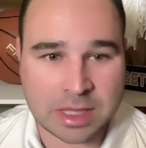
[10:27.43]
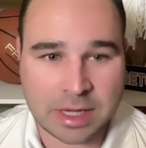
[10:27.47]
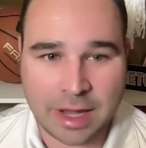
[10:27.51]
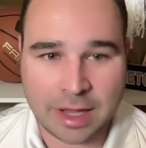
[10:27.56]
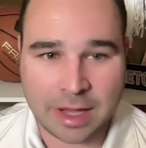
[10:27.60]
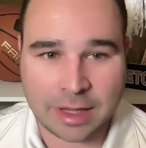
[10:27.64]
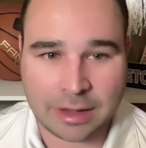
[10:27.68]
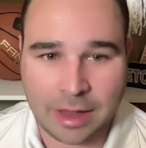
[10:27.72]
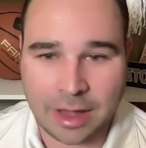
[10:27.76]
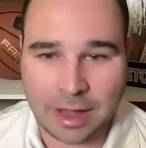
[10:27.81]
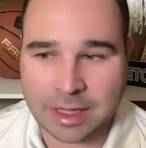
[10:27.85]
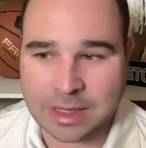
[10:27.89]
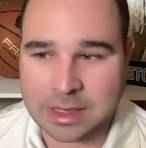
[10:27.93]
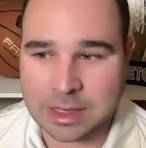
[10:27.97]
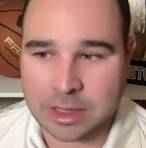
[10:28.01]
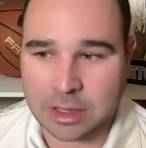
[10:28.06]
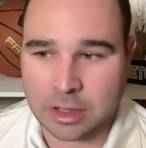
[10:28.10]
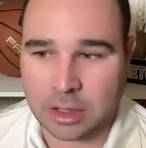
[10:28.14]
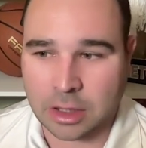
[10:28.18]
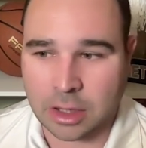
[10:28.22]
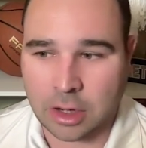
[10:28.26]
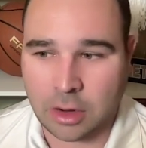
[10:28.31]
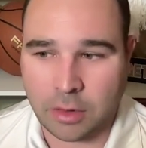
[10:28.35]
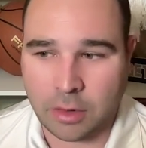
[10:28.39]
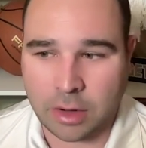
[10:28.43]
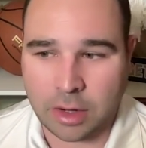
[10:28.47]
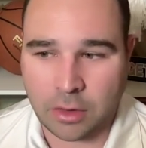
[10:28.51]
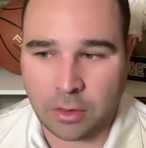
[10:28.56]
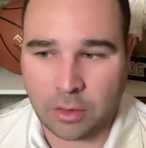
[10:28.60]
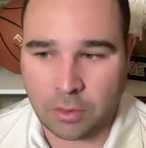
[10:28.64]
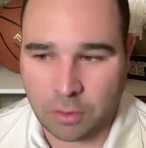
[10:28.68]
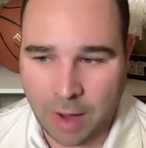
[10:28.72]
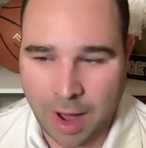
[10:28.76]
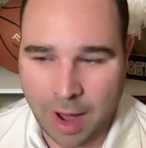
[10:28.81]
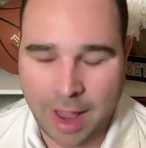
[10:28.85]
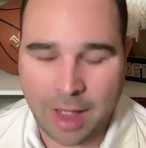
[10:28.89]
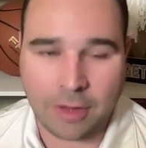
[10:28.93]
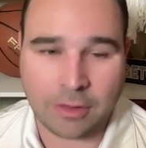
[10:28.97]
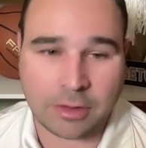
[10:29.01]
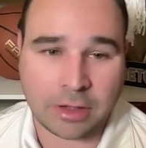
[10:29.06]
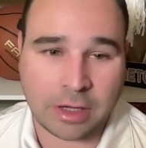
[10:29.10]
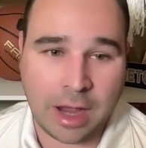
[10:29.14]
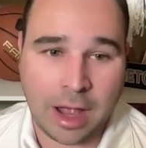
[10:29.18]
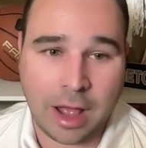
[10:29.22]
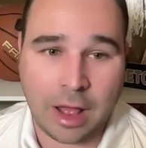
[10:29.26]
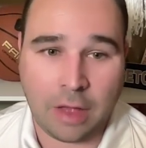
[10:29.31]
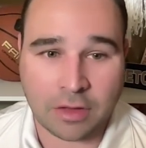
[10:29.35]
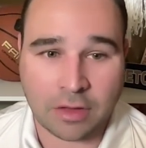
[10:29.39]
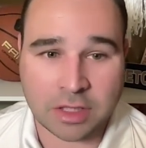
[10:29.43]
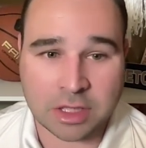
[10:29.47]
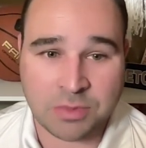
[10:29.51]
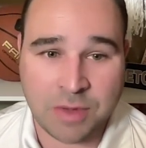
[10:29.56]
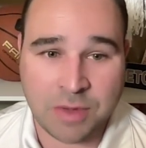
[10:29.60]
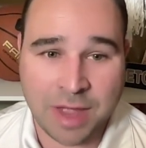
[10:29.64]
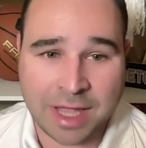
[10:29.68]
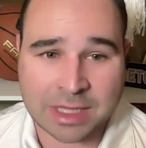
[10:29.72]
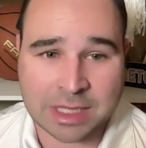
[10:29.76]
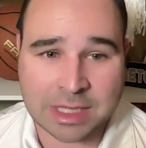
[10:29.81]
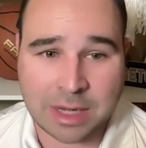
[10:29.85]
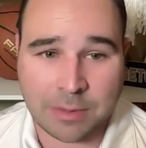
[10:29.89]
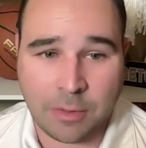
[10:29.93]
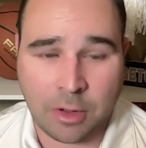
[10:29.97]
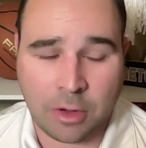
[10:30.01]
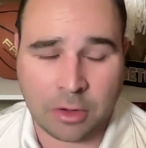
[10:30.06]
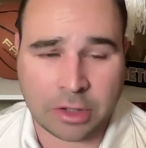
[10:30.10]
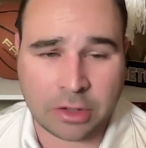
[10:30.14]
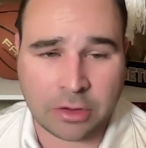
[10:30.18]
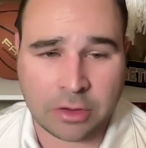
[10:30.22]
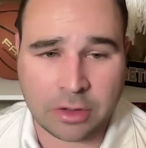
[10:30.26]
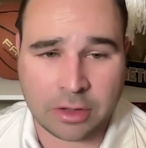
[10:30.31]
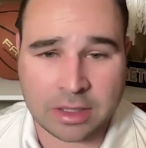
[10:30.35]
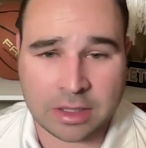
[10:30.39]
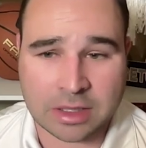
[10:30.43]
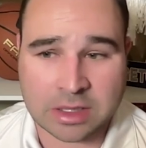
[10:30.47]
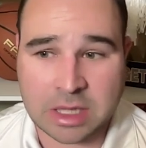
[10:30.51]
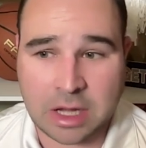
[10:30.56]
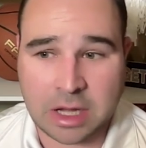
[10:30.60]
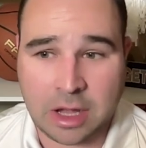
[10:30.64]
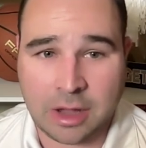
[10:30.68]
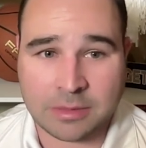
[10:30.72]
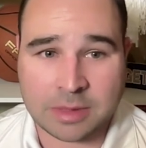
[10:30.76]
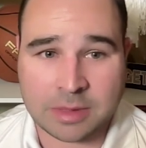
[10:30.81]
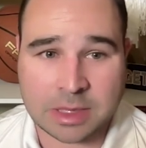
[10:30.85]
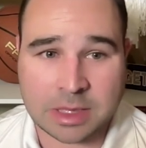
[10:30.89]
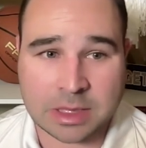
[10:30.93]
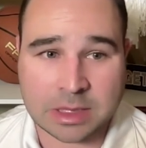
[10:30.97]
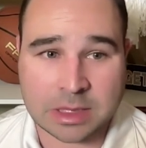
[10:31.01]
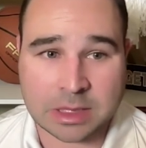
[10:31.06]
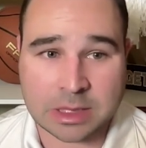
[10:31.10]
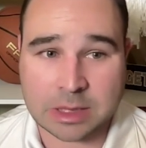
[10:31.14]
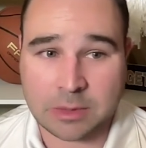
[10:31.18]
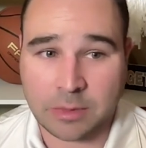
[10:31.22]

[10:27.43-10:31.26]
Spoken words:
and headlines that are going around college basketball during this offseason.